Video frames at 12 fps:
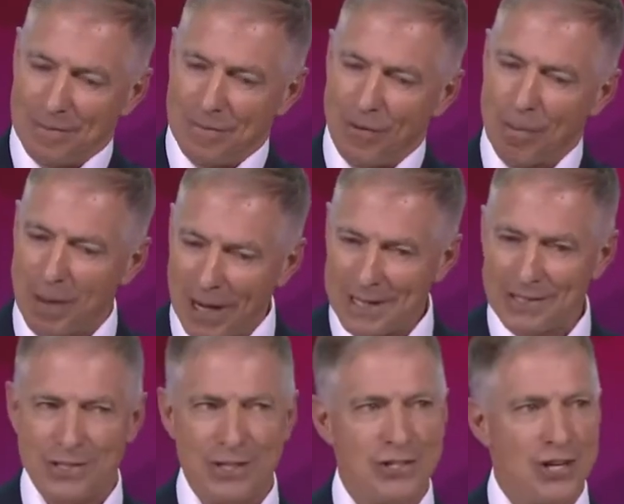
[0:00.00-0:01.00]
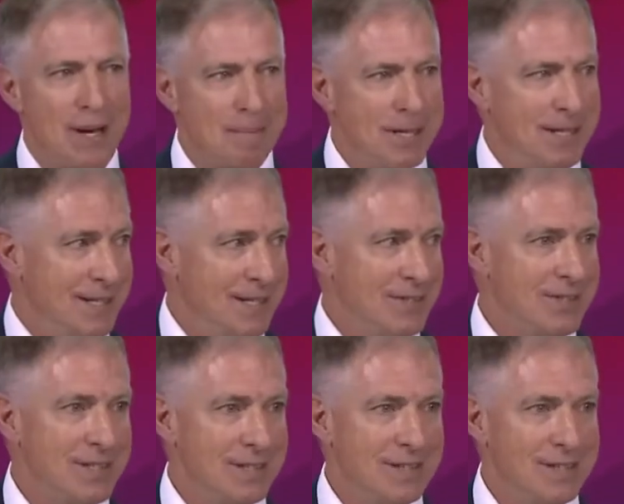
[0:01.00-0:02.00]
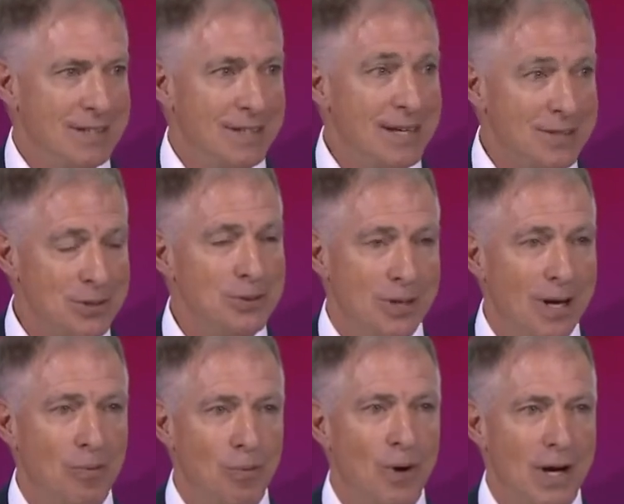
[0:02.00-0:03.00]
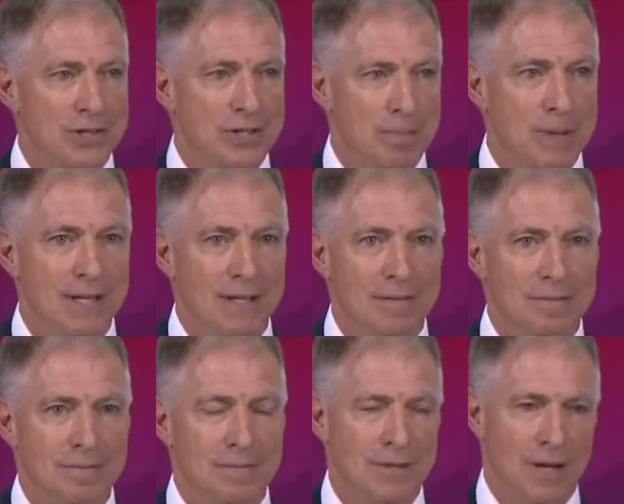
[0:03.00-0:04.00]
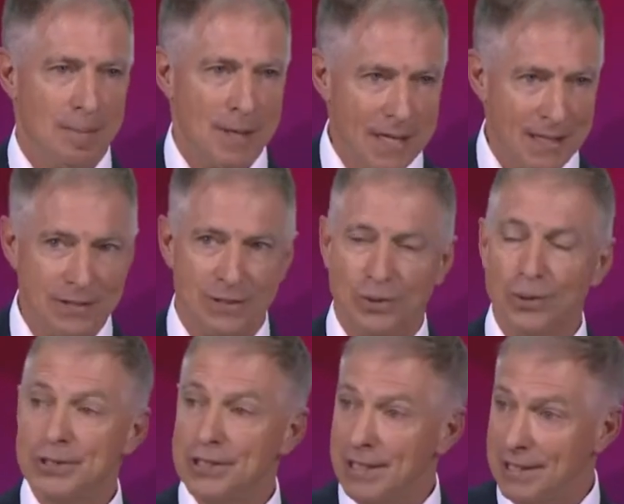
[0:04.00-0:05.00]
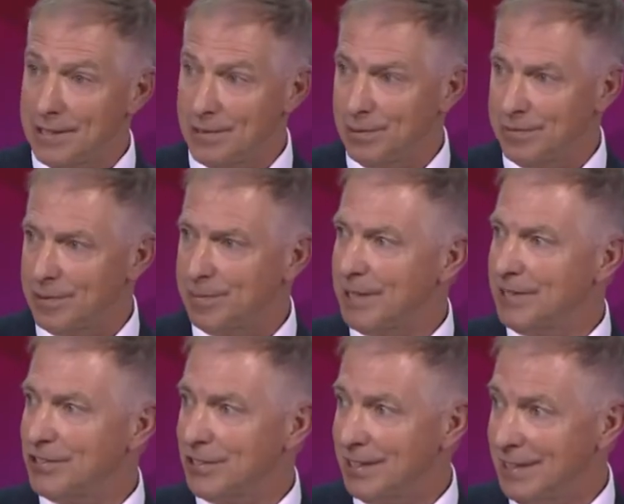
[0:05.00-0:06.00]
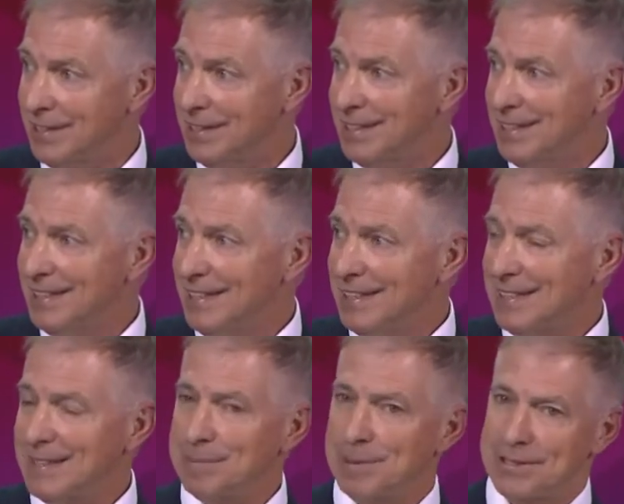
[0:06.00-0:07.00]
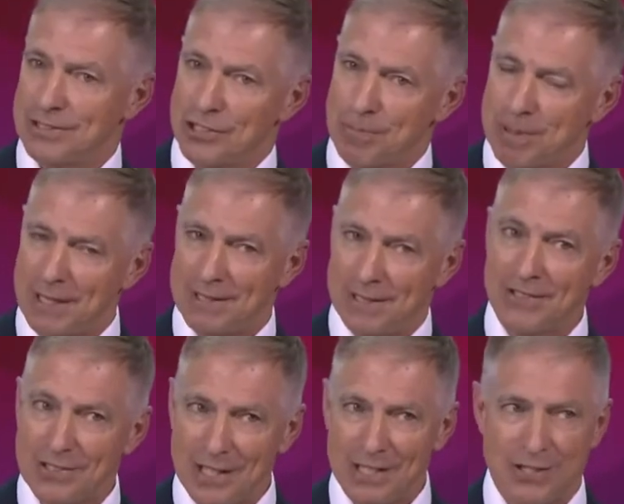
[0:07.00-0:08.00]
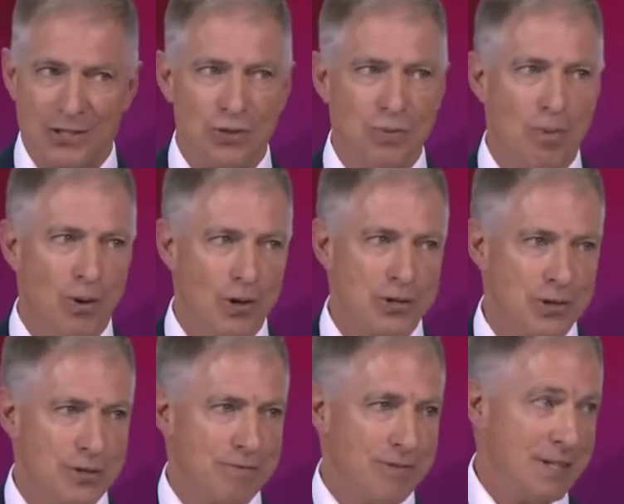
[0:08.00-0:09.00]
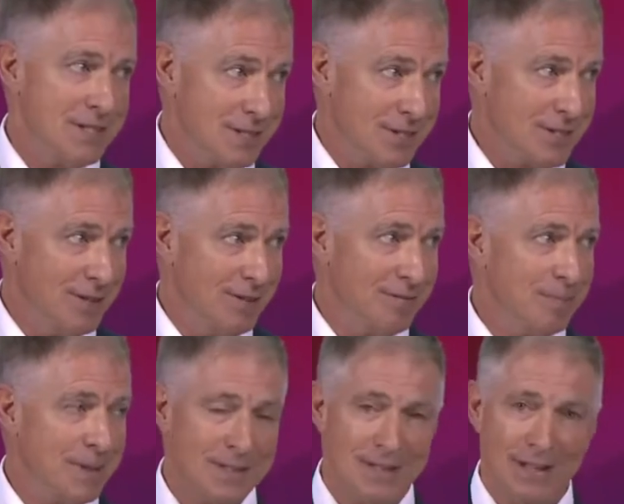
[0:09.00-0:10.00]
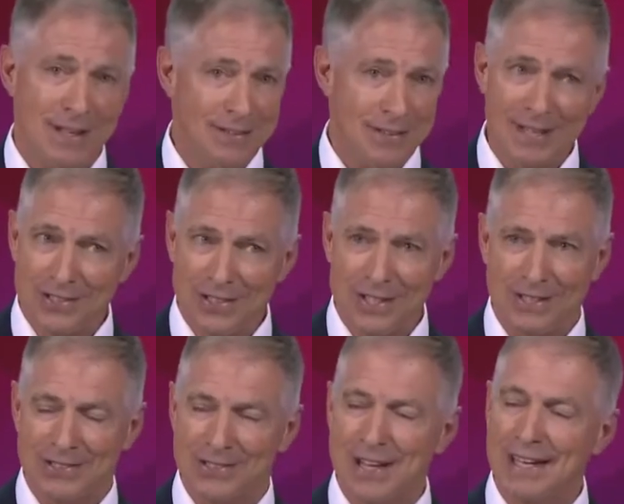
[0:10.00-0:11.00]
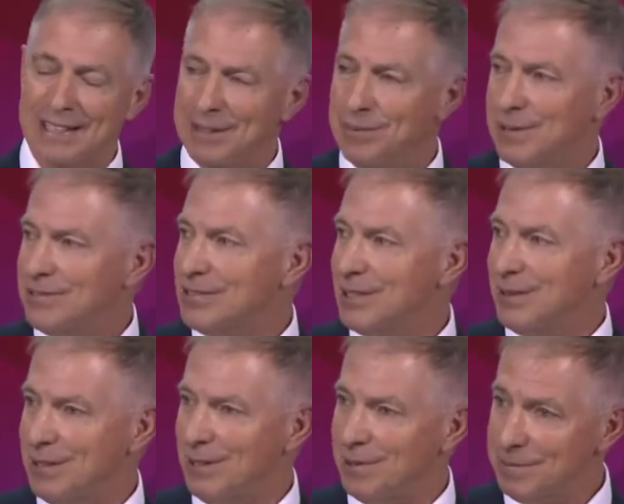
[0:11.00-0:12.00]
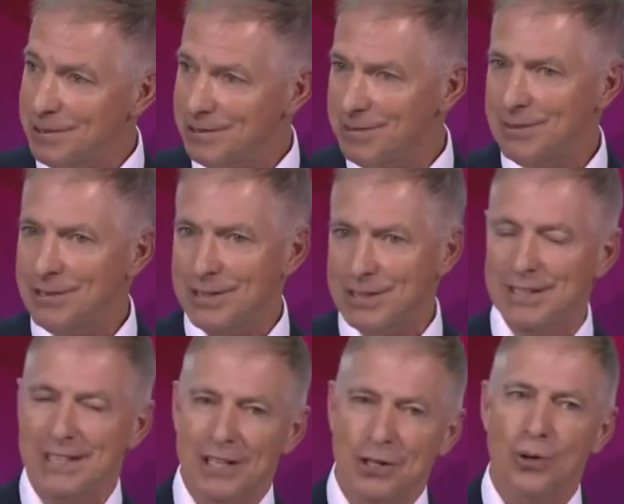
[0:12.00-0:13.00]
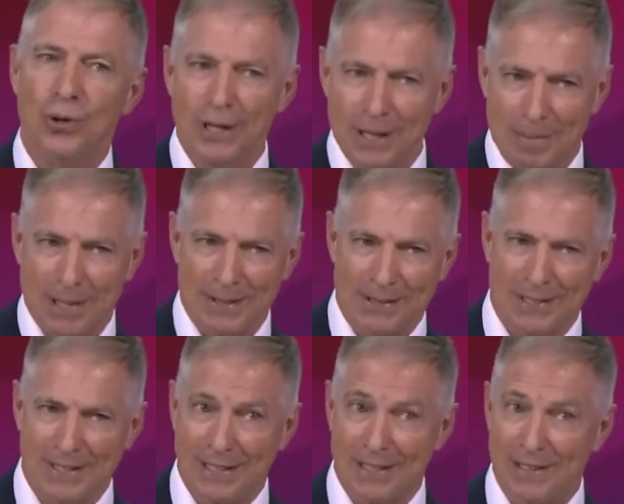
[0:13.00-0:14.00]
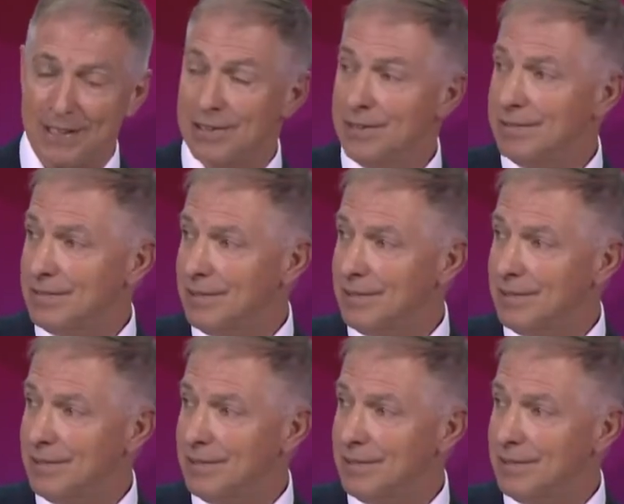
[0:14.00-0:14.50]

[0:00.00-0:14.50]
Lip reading: reminds the Japanese that they do not want to be dominated or taken over by China. But Japan does need to do more to defend itself. But they see exactly what's going on, but they're very coy about it, and they're,